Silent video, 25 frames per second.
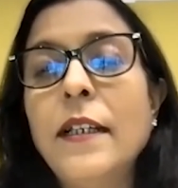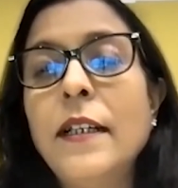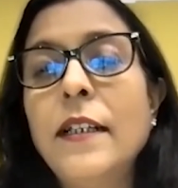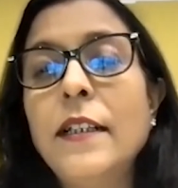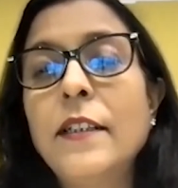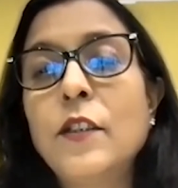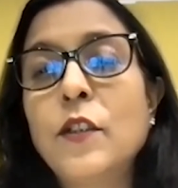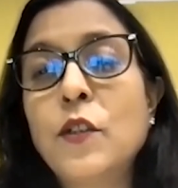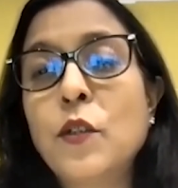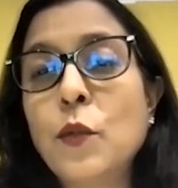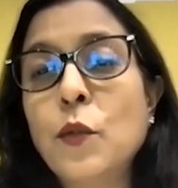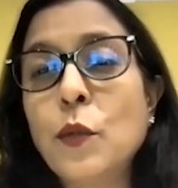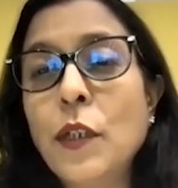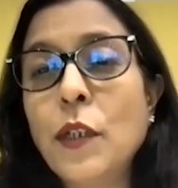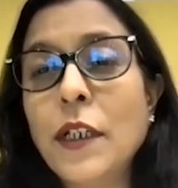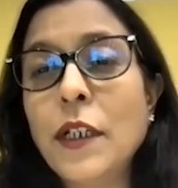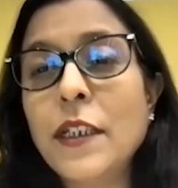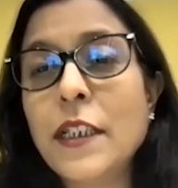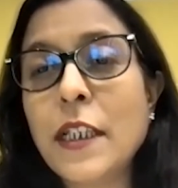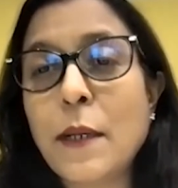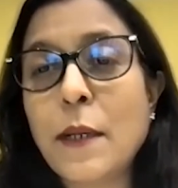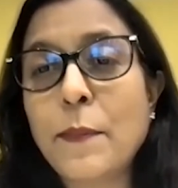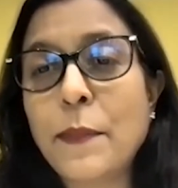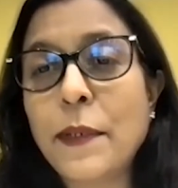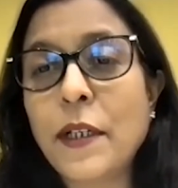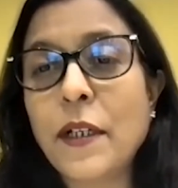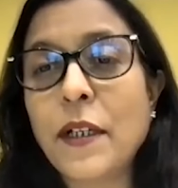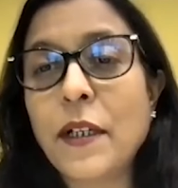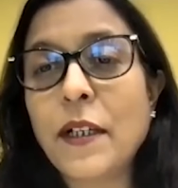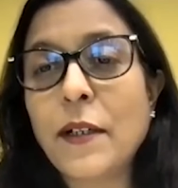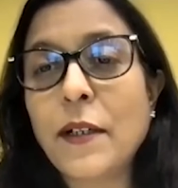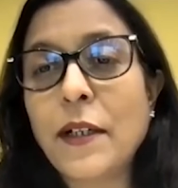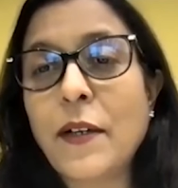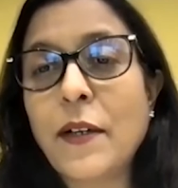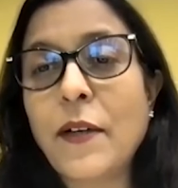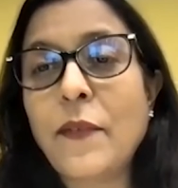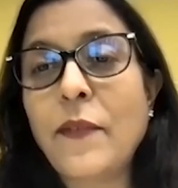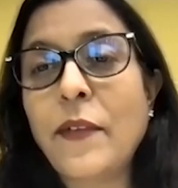So two things happening
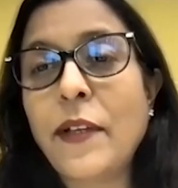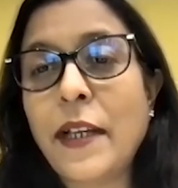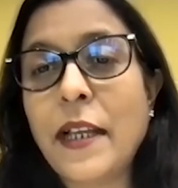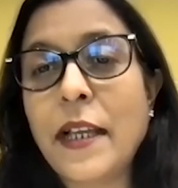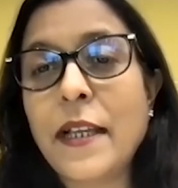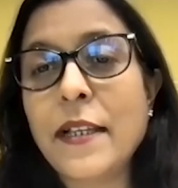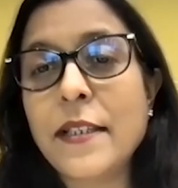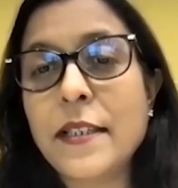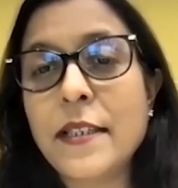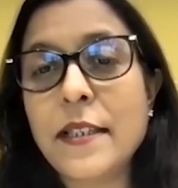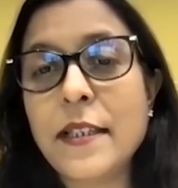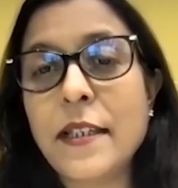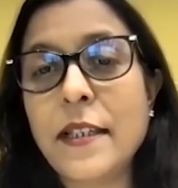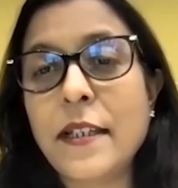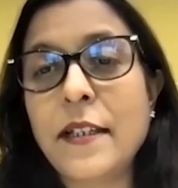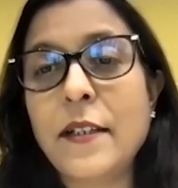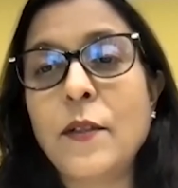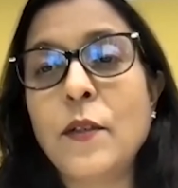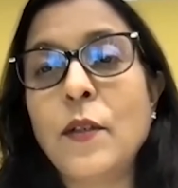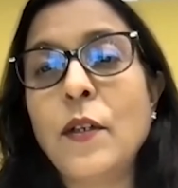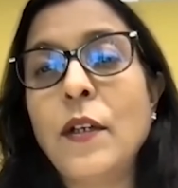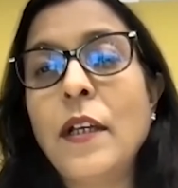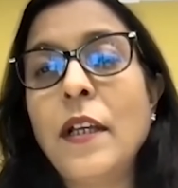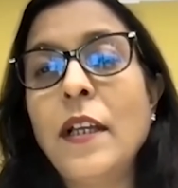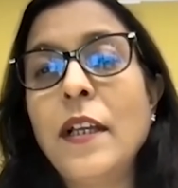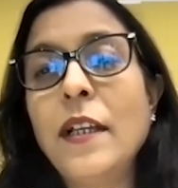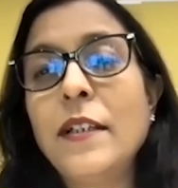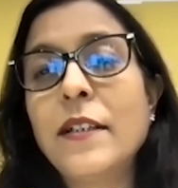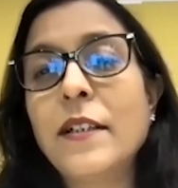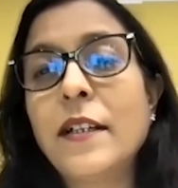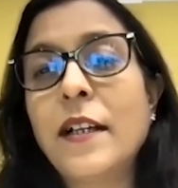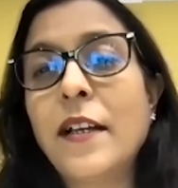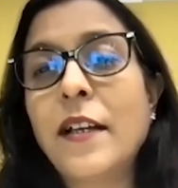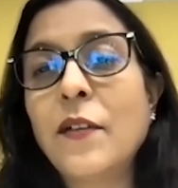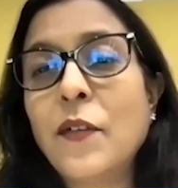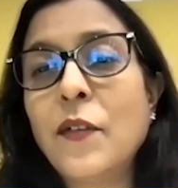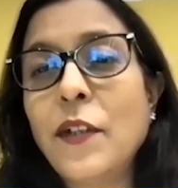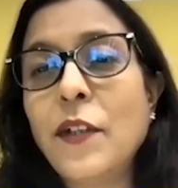when I see,
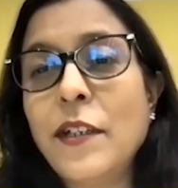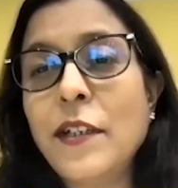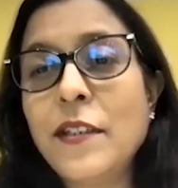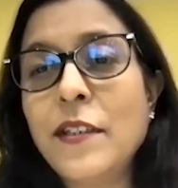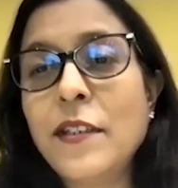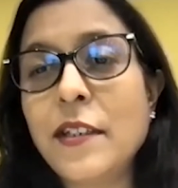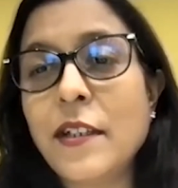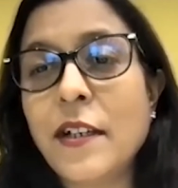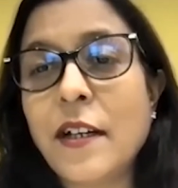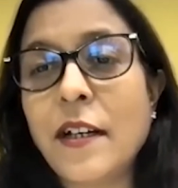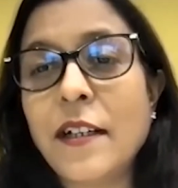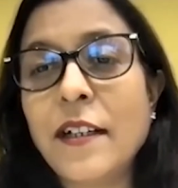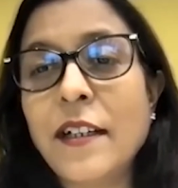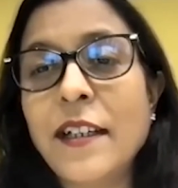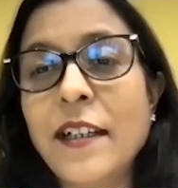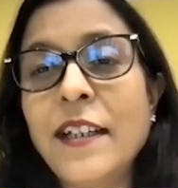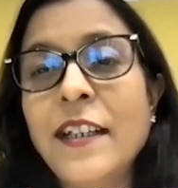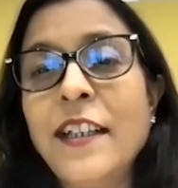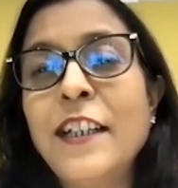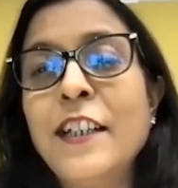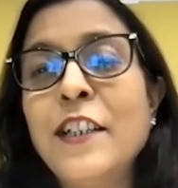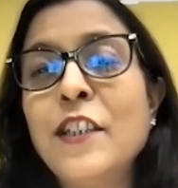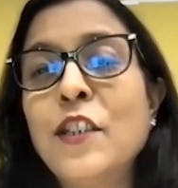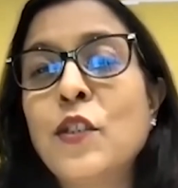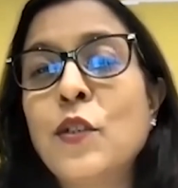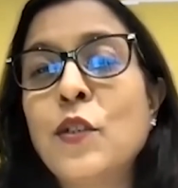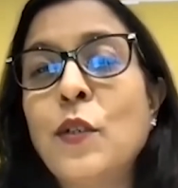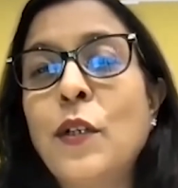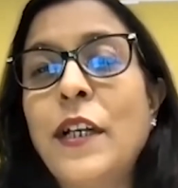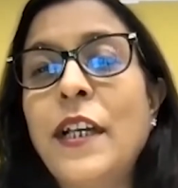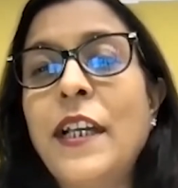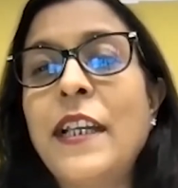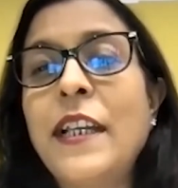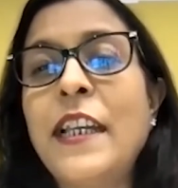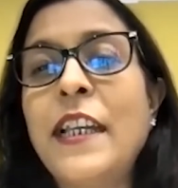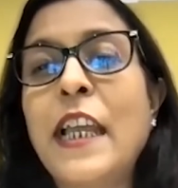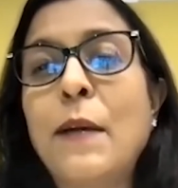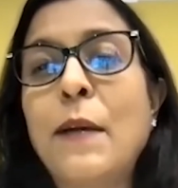country is young, so
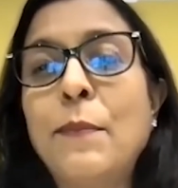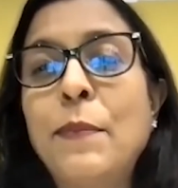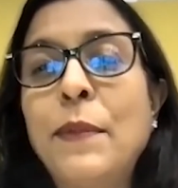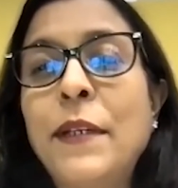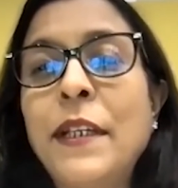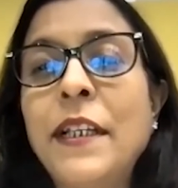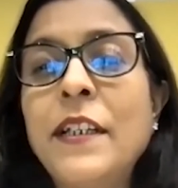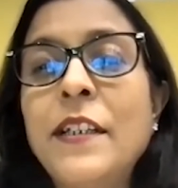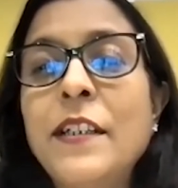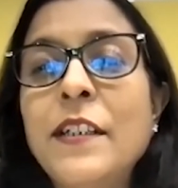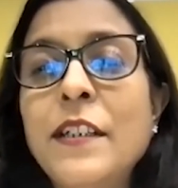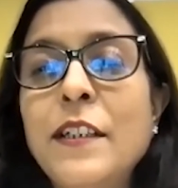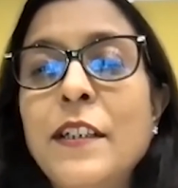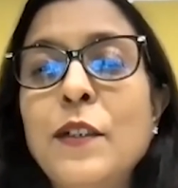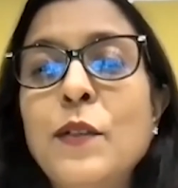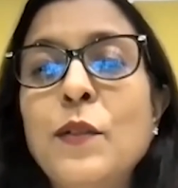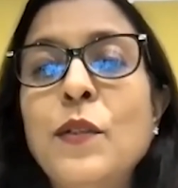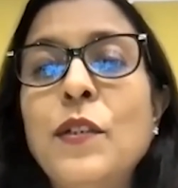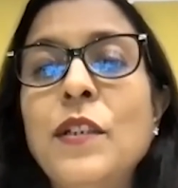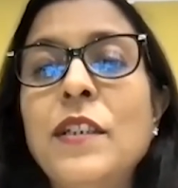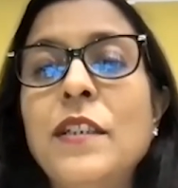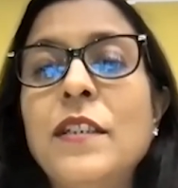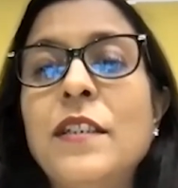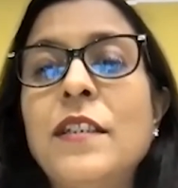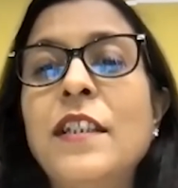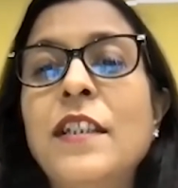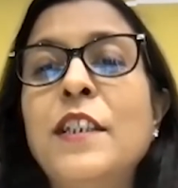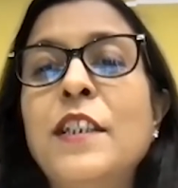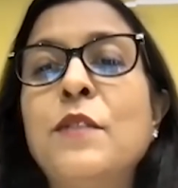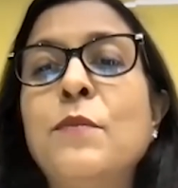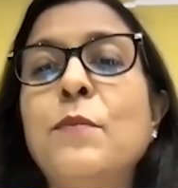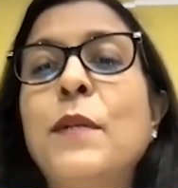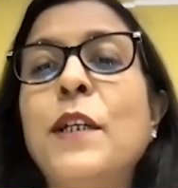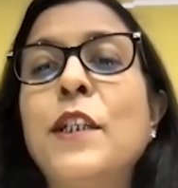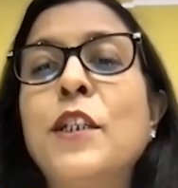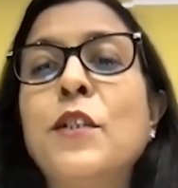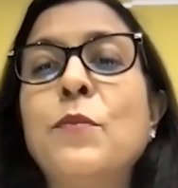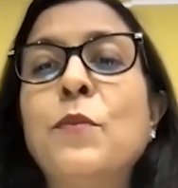adaptation to digital is
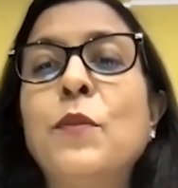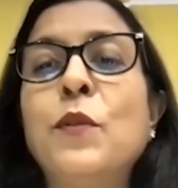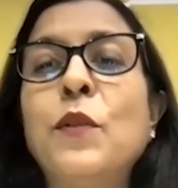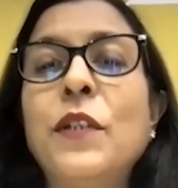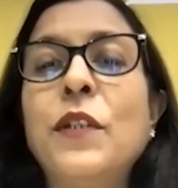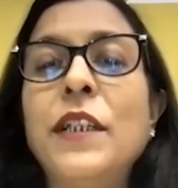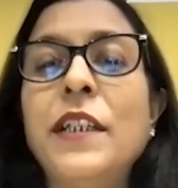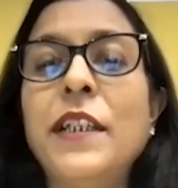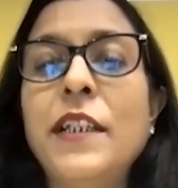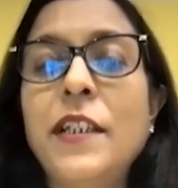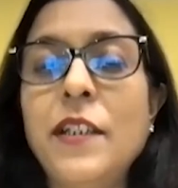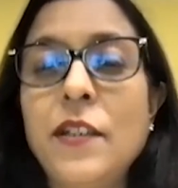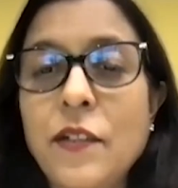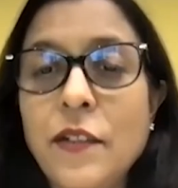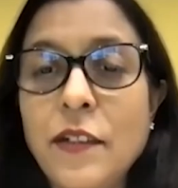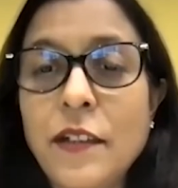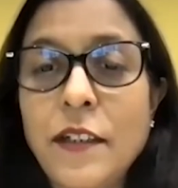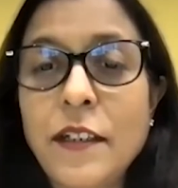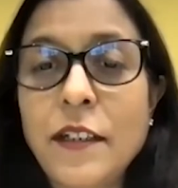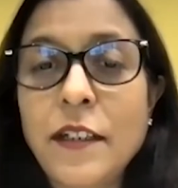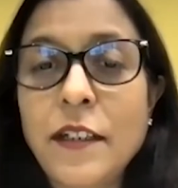much more easier,